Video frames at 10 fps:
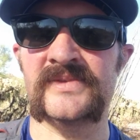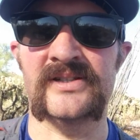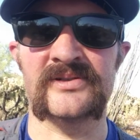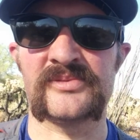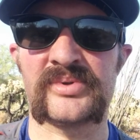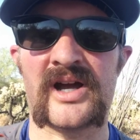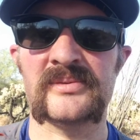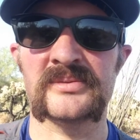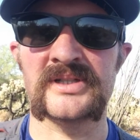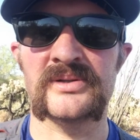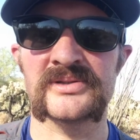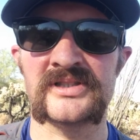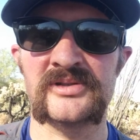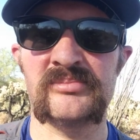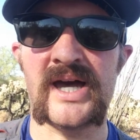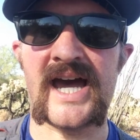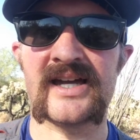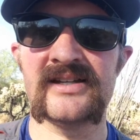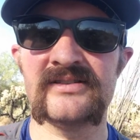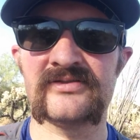It's probably holding you back
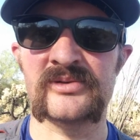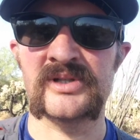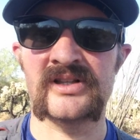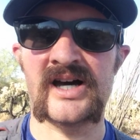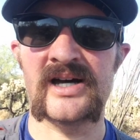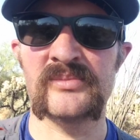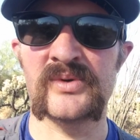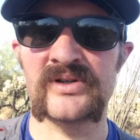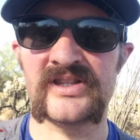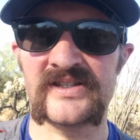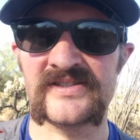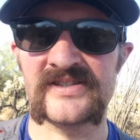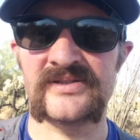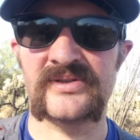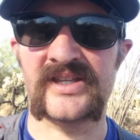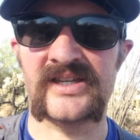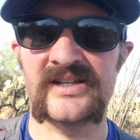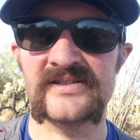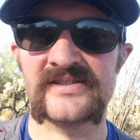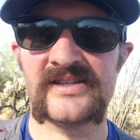from a lot more things than you think it
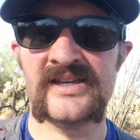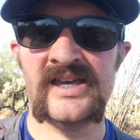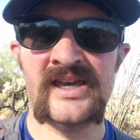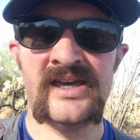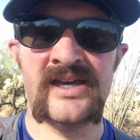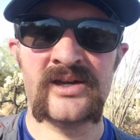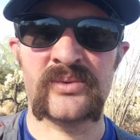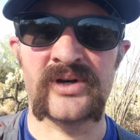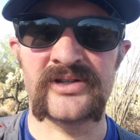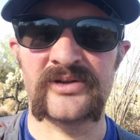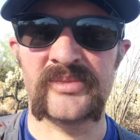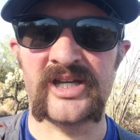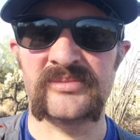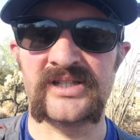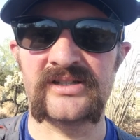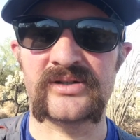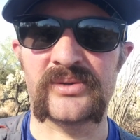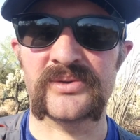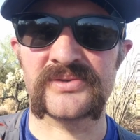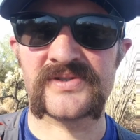is, whether it might be
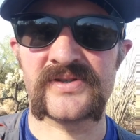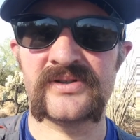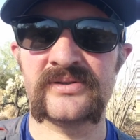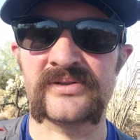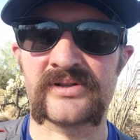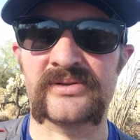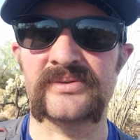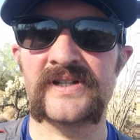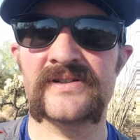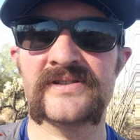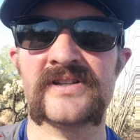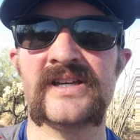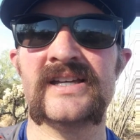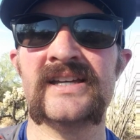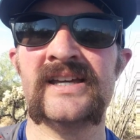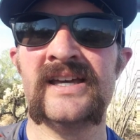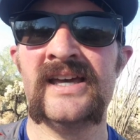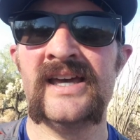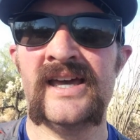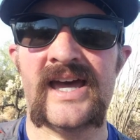goals or careers,
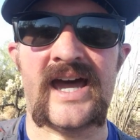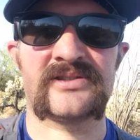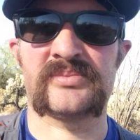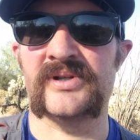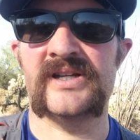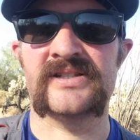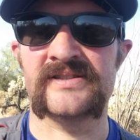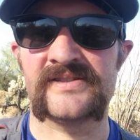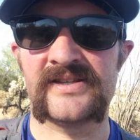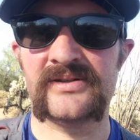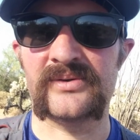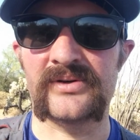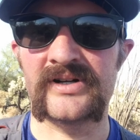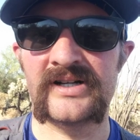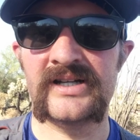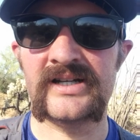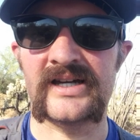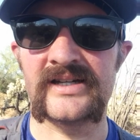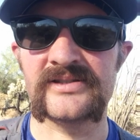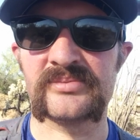aspirations, or
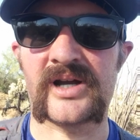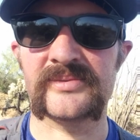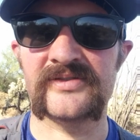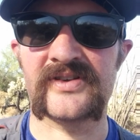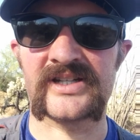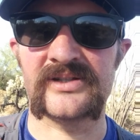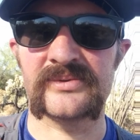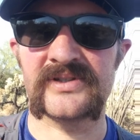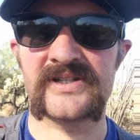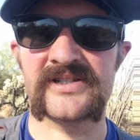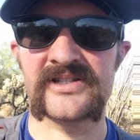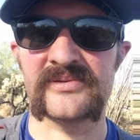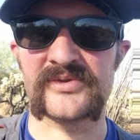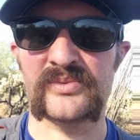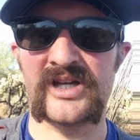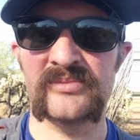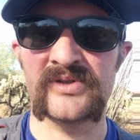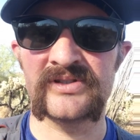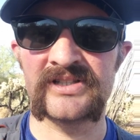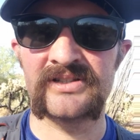it's probably affecting relationships way
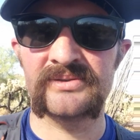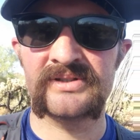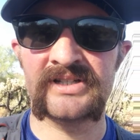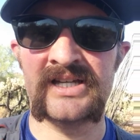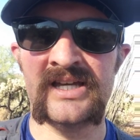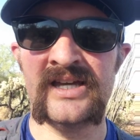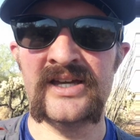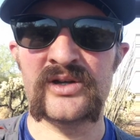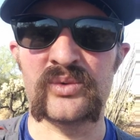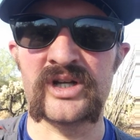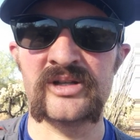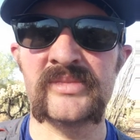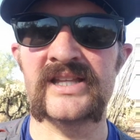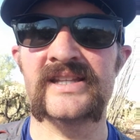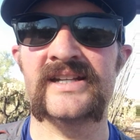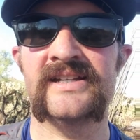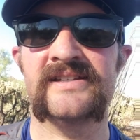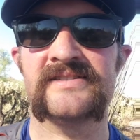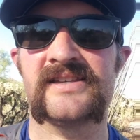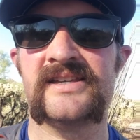more than you would admit that it is.